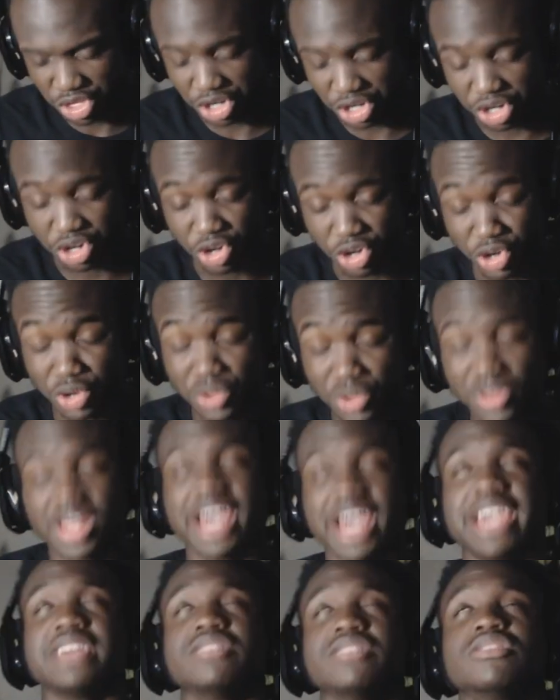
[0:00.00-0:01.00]
the girl,
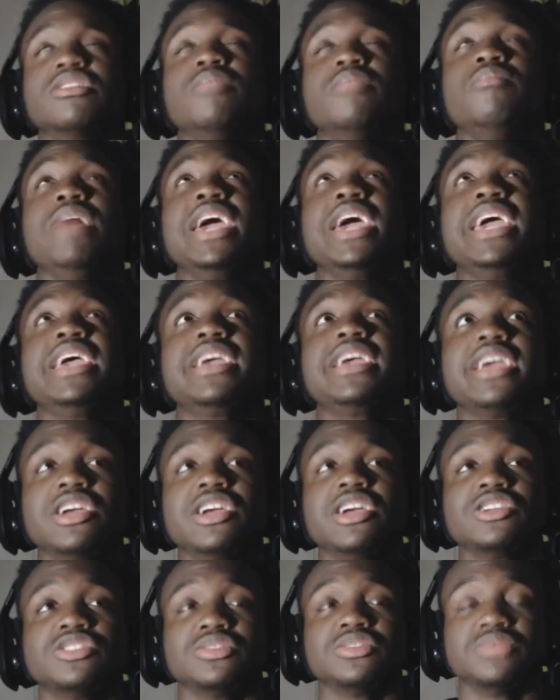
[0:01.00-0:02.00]
like the main
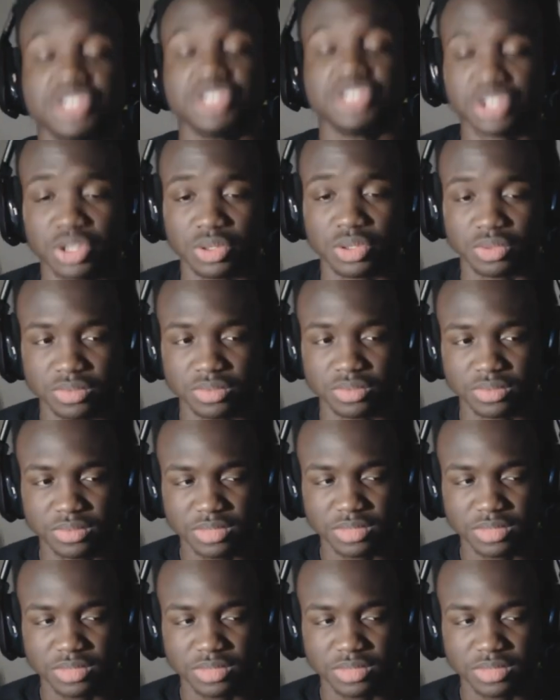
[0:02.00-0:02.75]
character of the show,